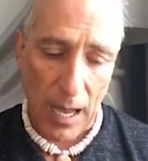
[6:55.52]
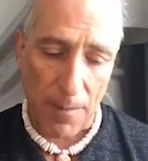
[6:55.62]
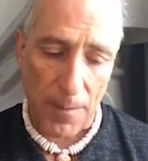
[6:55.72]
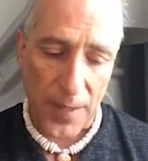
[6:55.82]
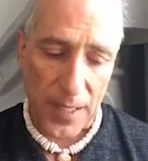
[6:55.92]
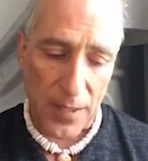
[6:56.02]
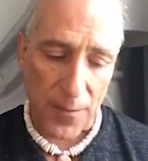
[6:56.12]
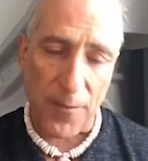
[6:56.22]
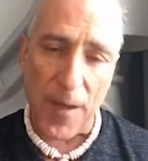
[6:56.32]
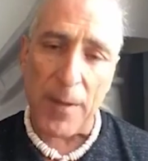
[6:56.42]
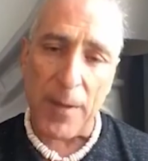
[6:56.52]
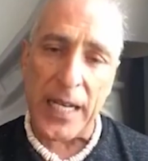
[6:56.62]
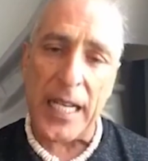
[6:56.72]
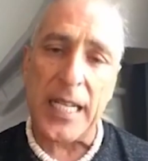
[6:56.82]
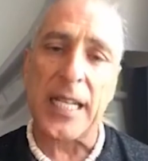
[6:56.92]
this
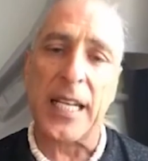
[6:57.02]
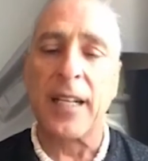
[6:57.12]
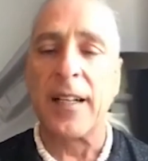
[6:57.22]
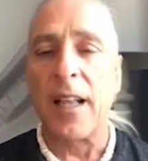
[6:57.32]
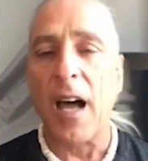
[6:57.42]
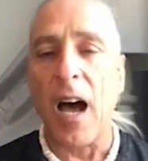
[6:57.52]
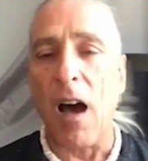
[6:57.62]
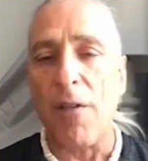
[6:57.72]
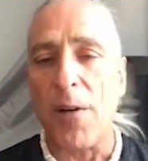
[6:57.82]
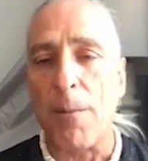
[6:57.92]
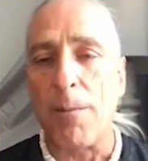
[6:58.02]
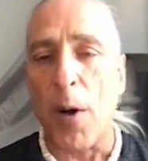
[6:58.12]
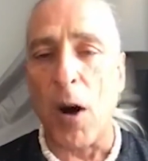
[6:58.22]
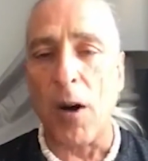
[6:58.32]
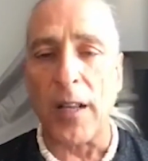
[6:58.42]
femininity of
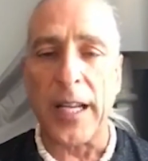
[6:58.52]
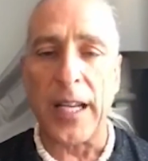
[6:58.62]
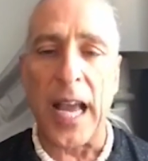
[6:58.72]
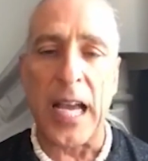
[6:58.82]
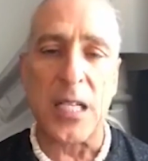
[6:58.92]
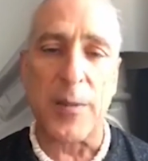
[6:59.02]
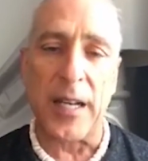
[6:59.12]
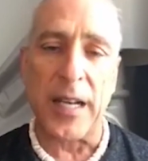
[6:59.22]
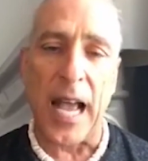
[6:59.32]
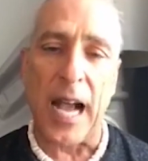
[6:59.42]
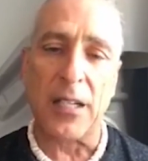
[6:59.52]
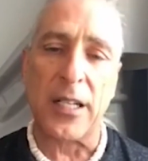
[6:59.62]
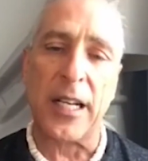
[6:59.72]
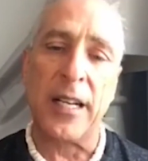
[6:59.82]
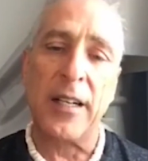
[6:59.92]
barley has been
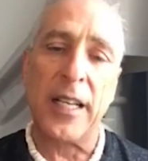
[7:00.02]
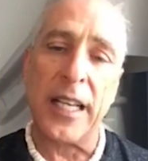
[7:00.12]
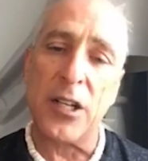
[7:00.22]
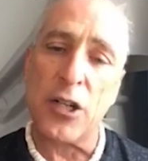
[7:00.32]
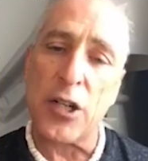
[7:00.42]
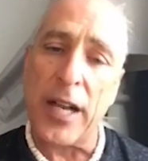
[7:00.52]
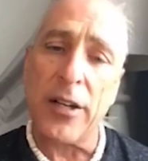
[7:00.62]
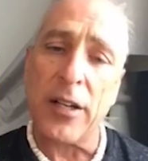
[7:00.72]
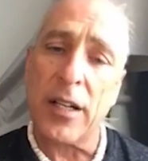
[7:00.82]
actually engendered